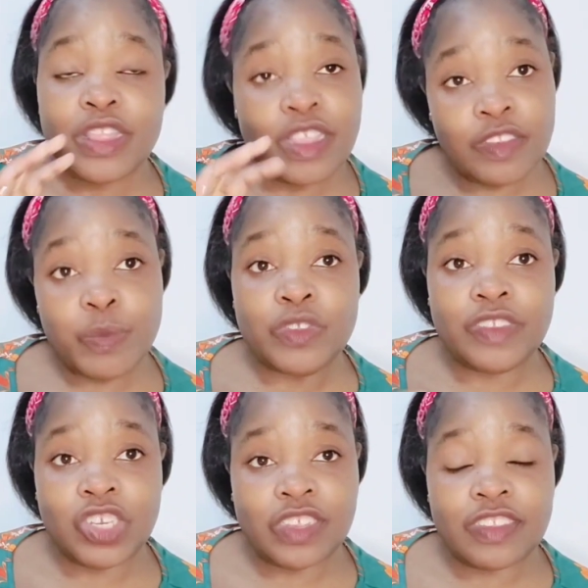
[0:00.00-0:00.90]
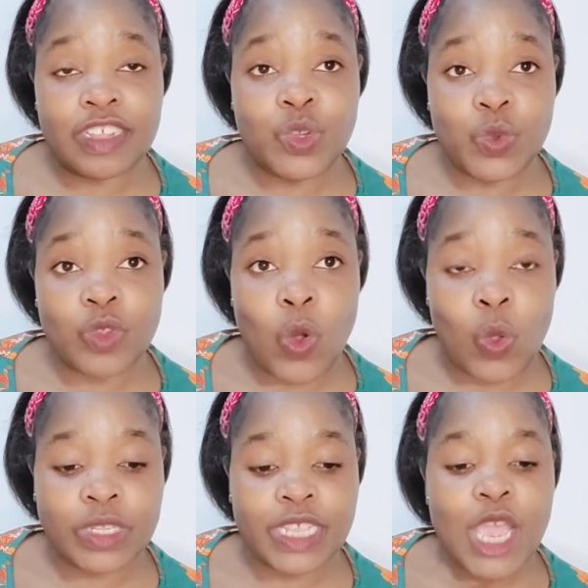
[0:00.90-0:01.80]
these positions that he was
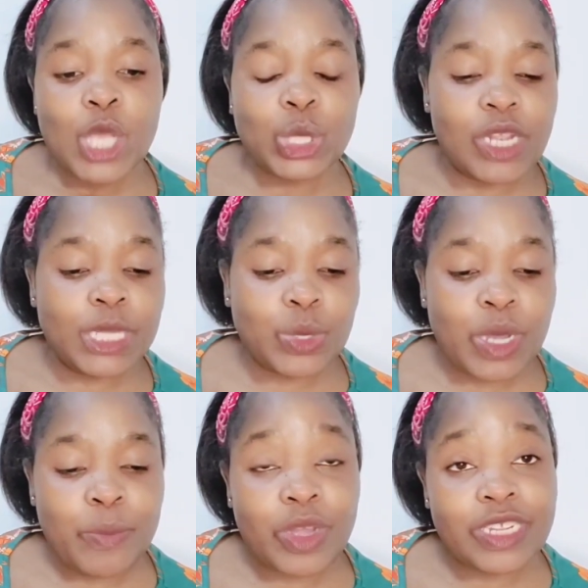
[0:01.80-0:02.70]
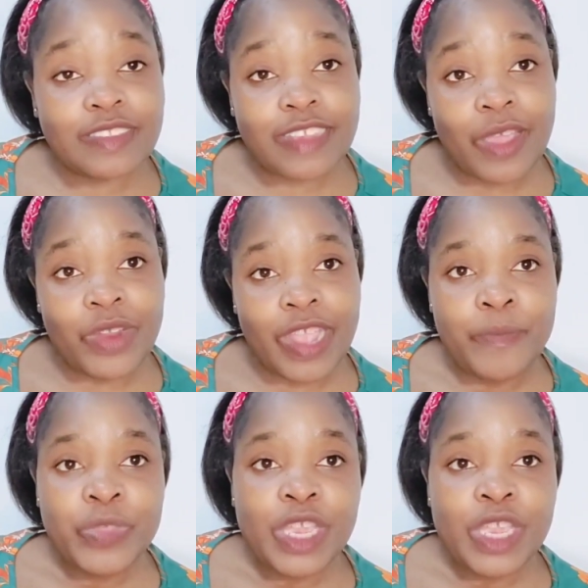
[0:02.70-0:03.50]
holding. So let's talk about his career.